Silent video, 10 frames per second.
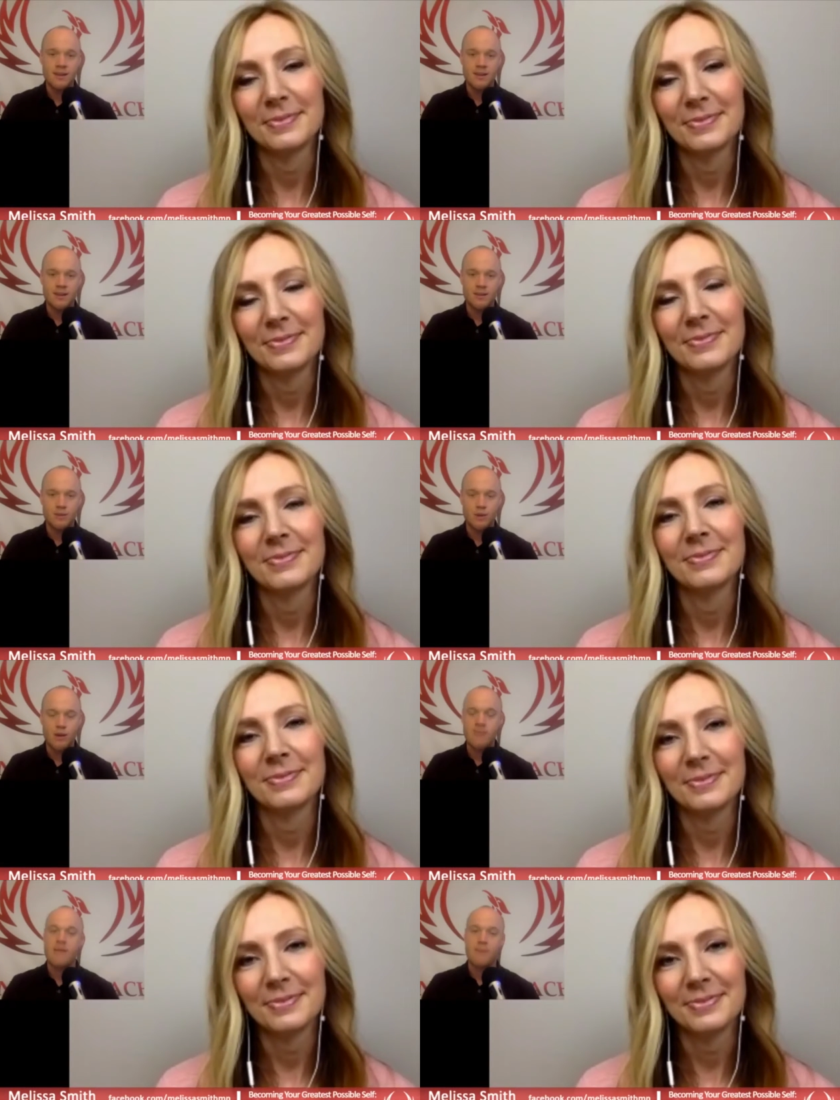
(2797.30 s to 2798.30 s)
Speaker 1: um, you're
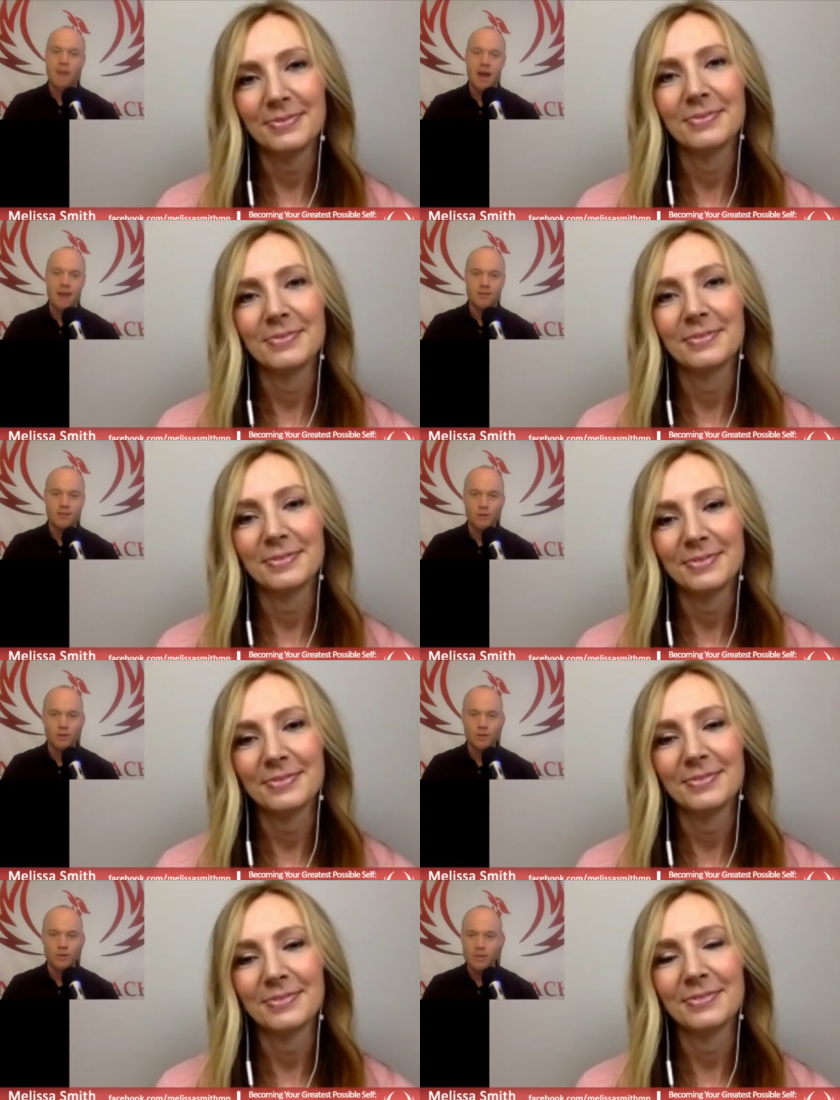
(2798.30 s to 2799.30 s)
on that path
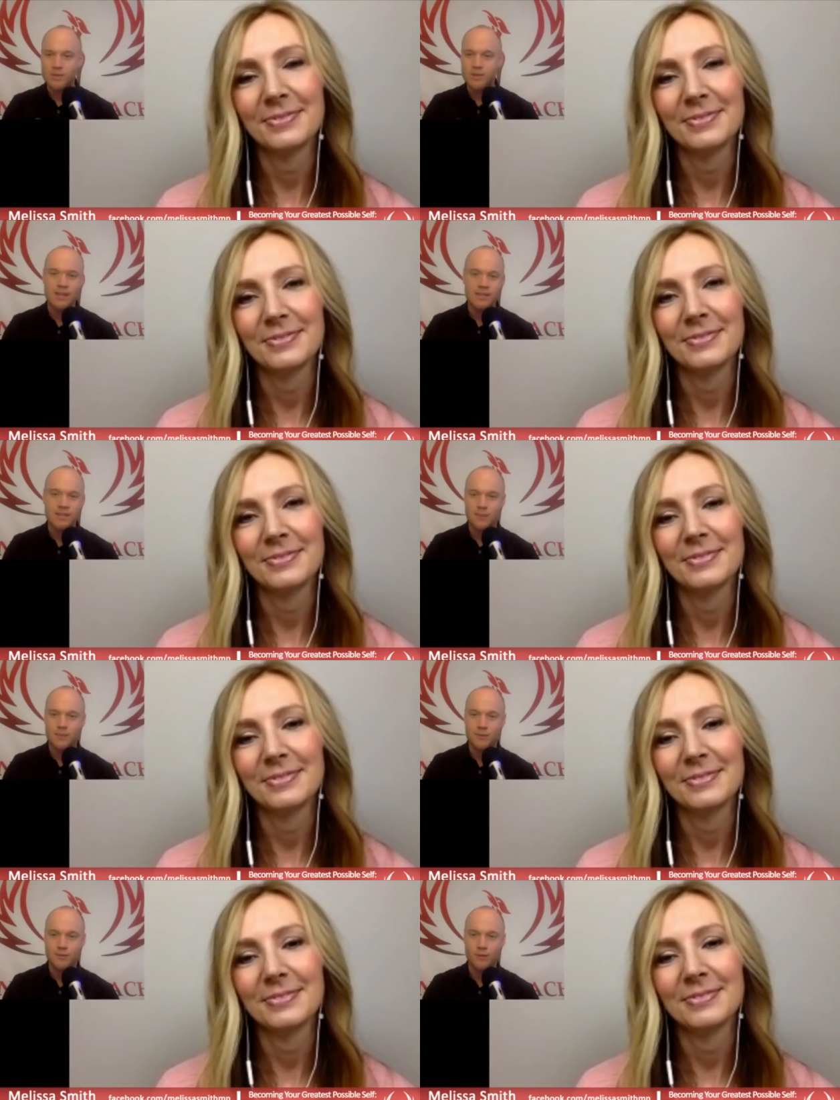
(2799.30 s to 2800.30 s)
so keep taking
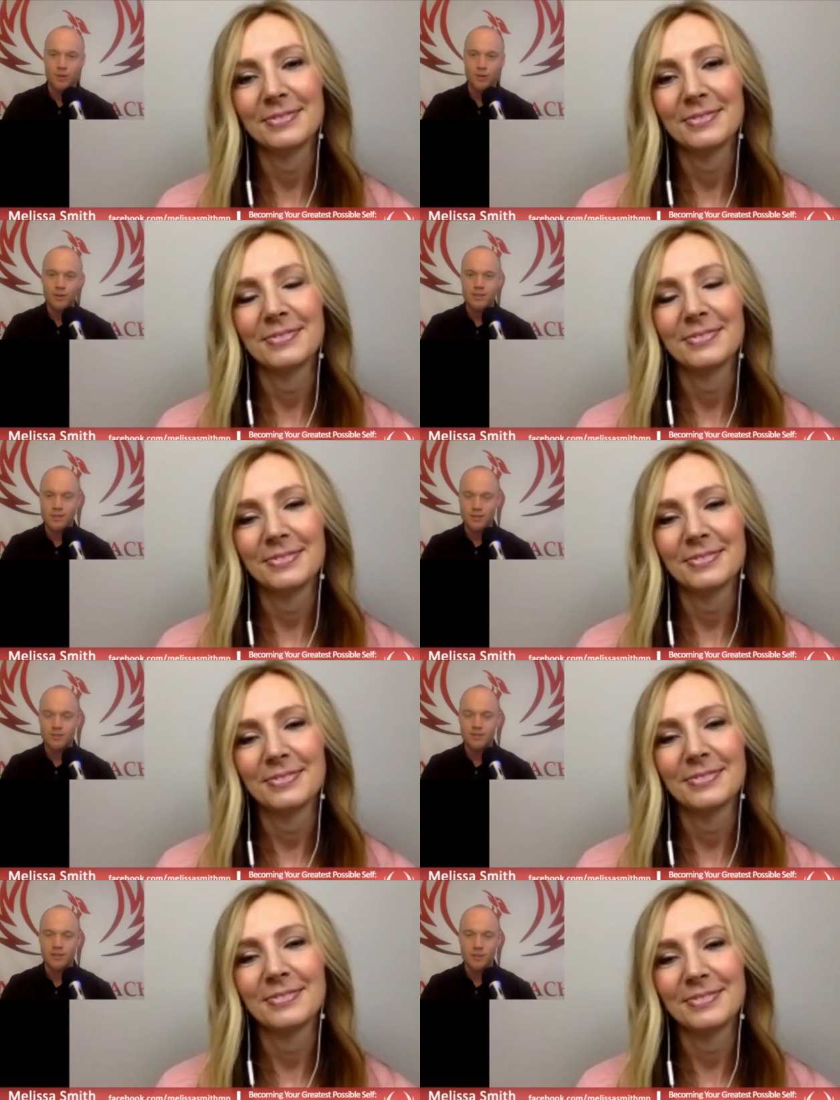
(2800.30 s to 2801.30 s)
steps forward because you're
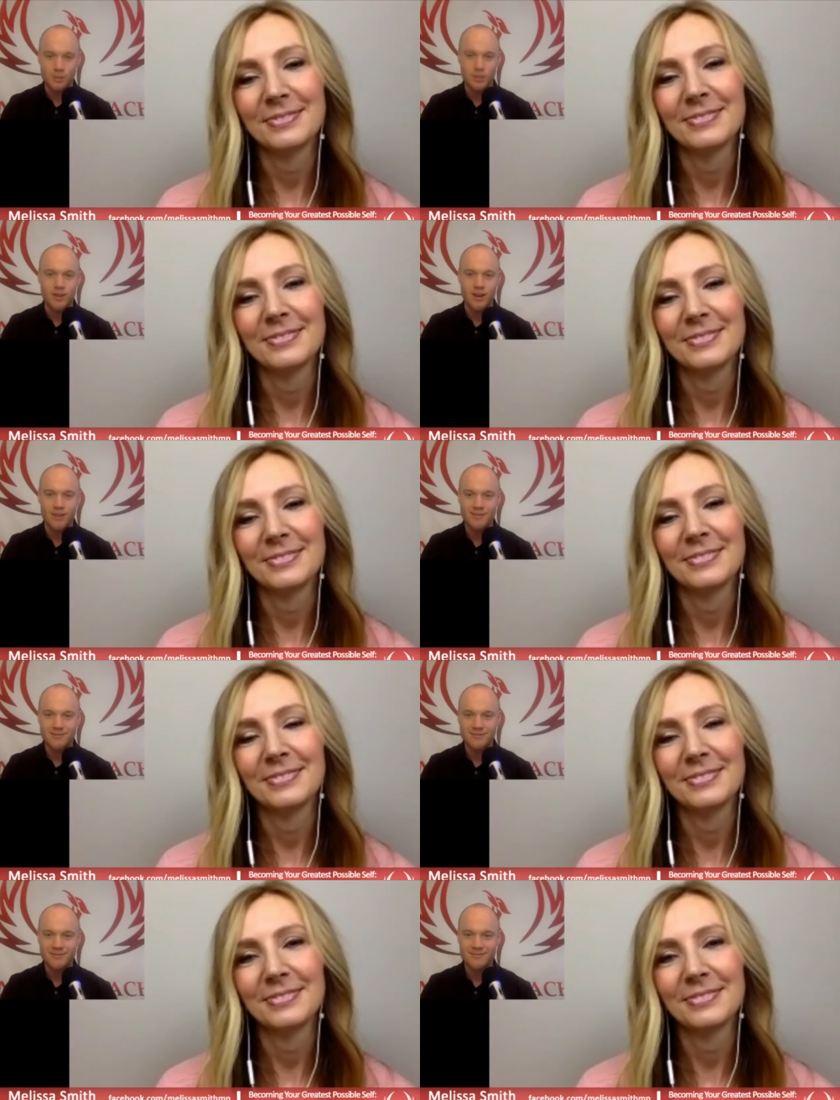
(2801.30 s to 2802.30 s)
a superstar
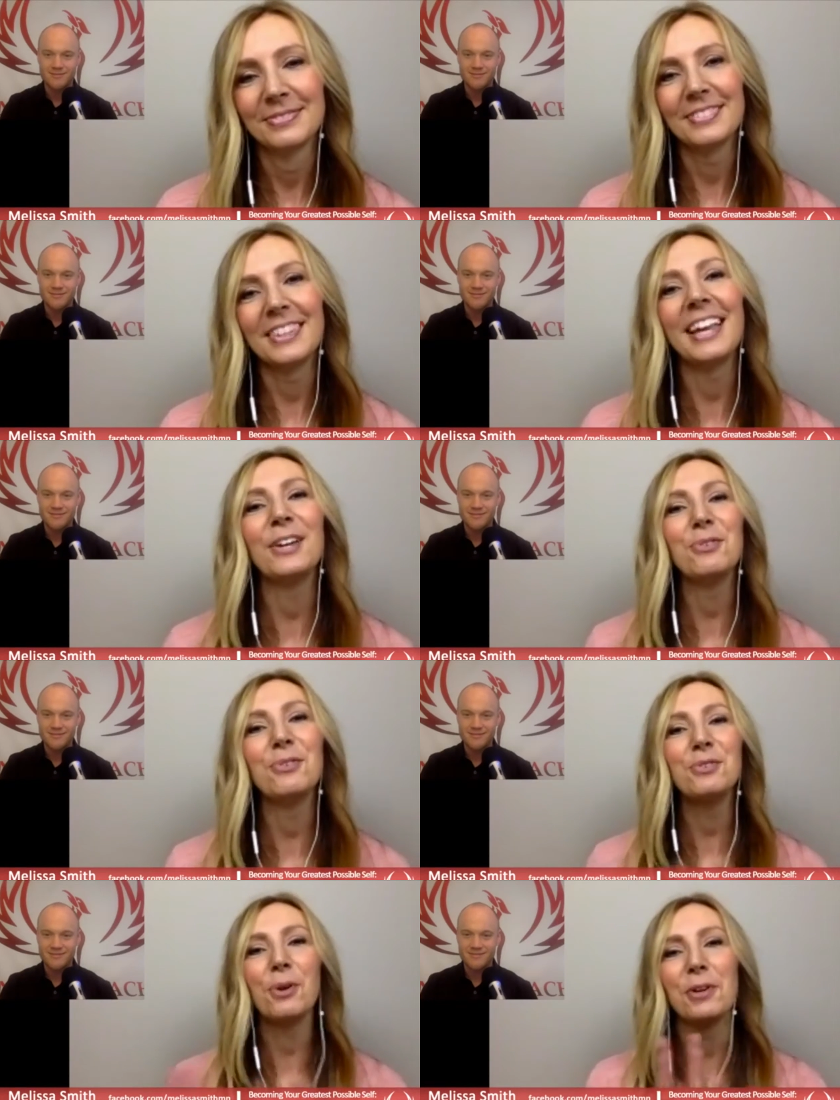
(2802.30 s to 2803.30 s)
Speaker 2: thank you
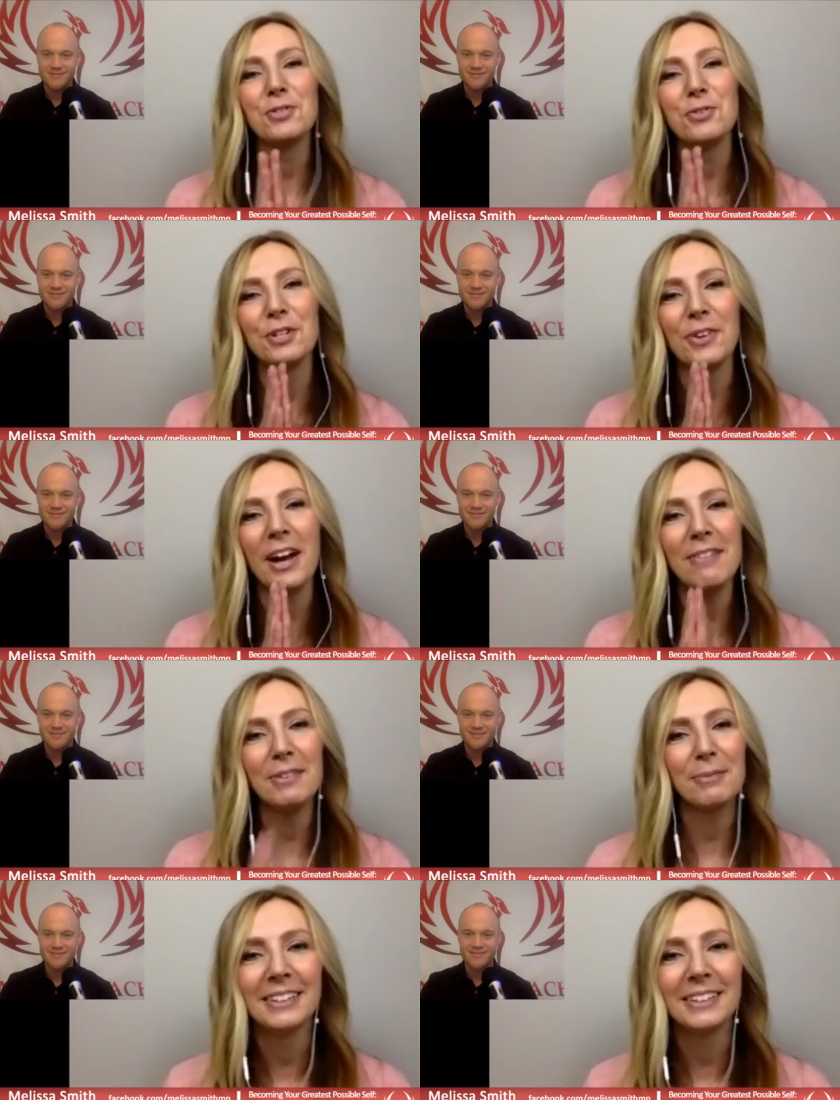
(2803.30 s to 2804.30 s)
so much chris for having
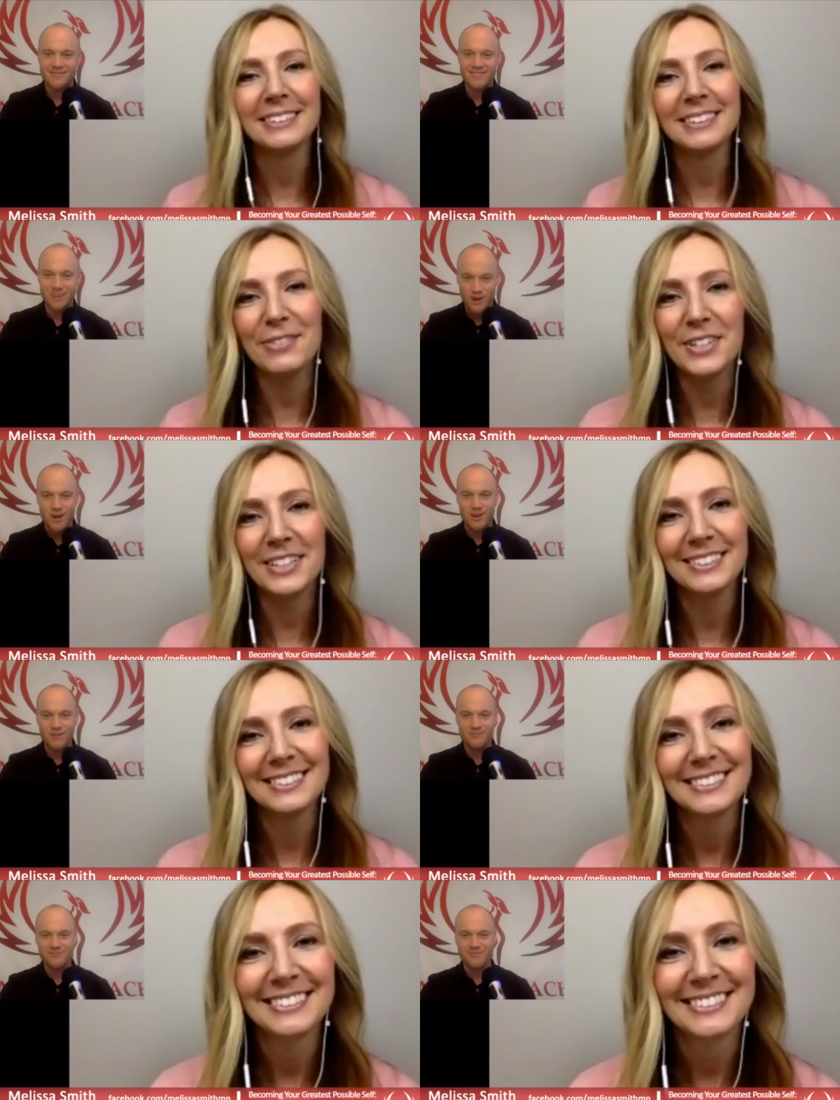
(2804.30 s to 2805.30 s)
me love you're it.
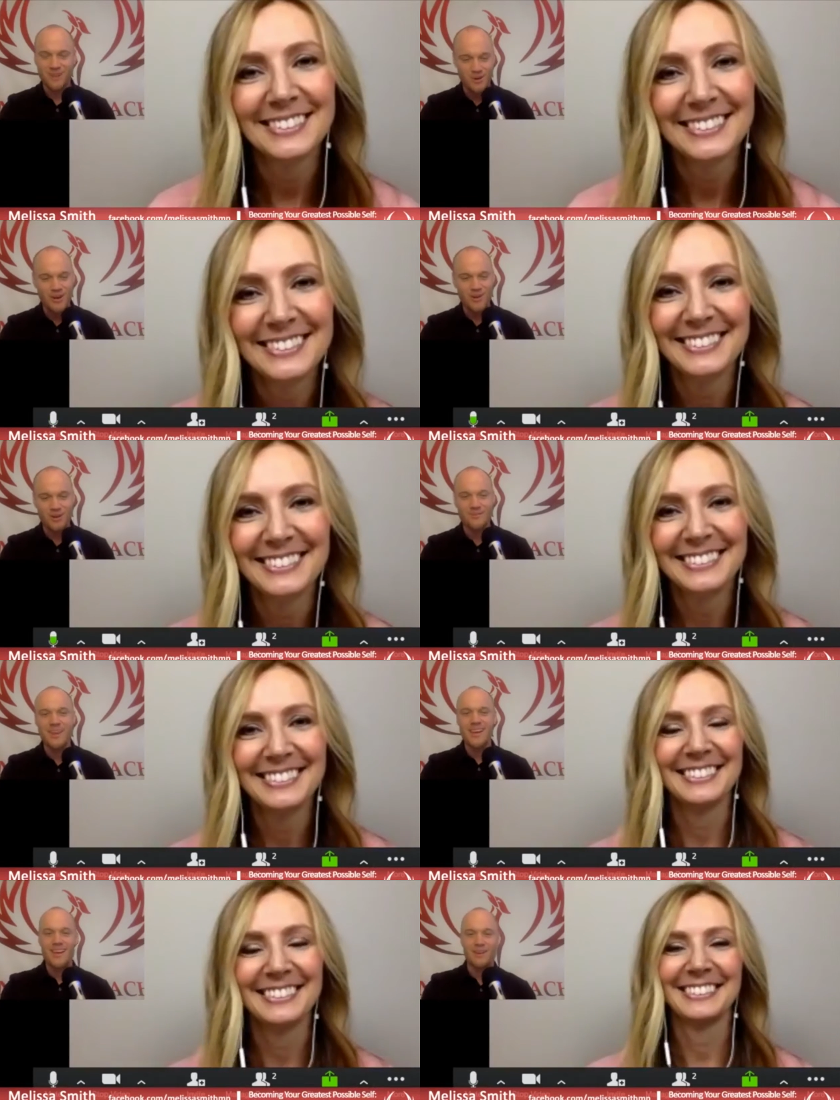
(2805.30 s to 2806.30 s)
welcome
Speaker 1: you're welcome
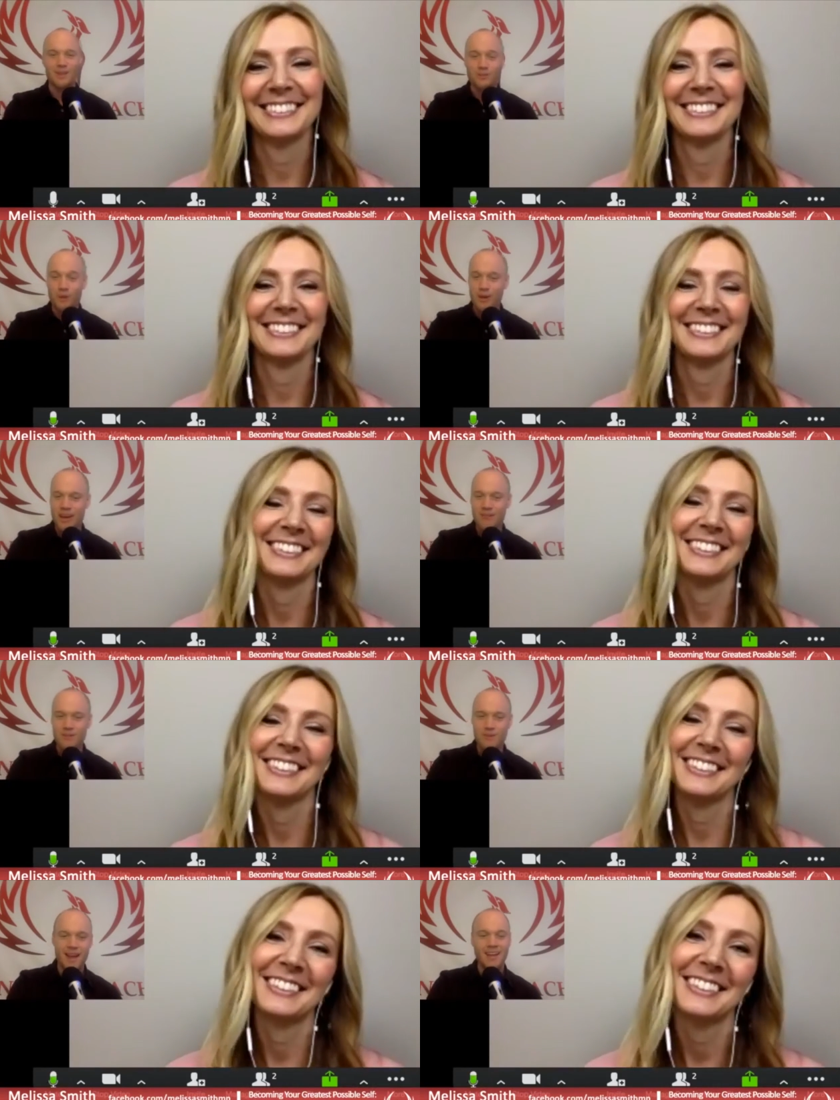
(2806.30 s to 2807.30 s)
and we look forward to having
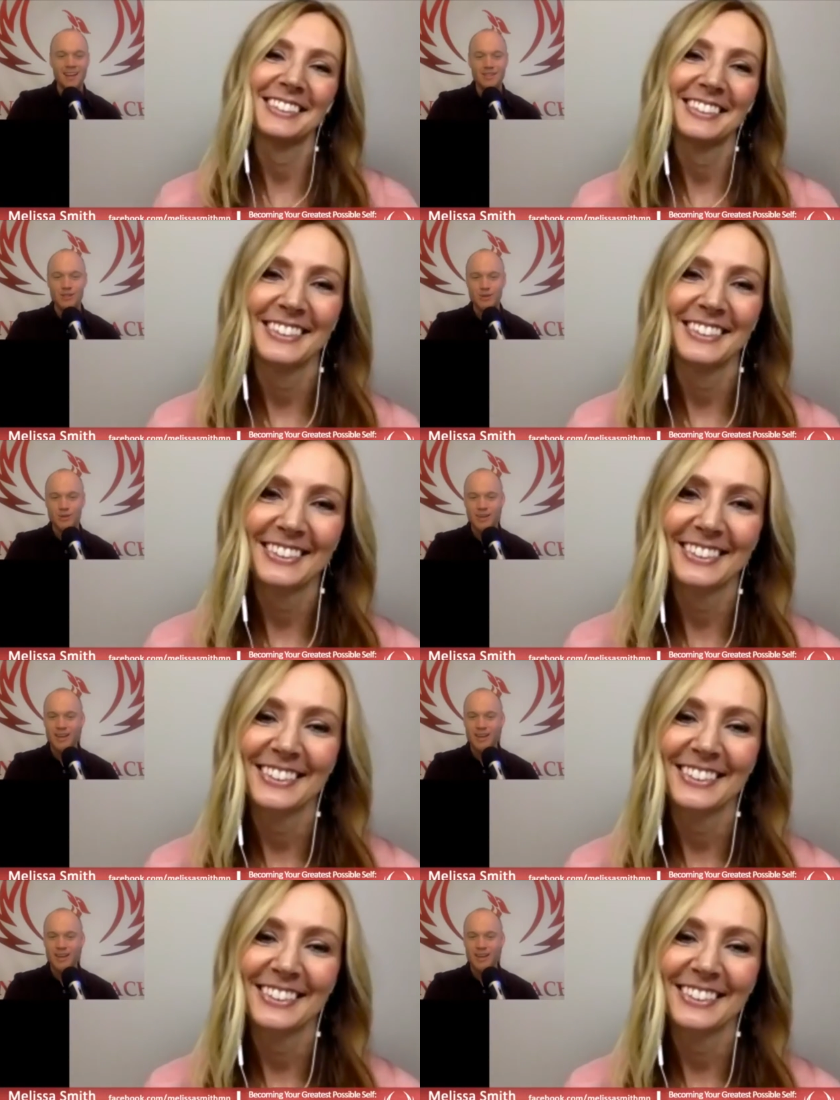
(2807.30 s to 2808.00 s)
you back again soon